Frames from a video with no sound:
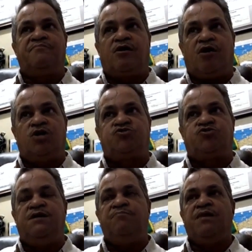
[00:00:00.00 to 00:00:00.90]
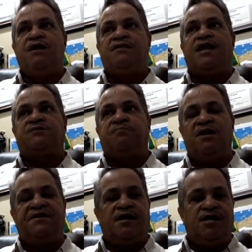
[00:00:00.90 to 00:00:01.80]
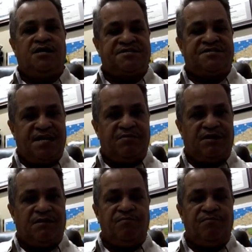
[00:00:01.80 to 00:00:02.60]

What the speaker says: country that is politically unstable,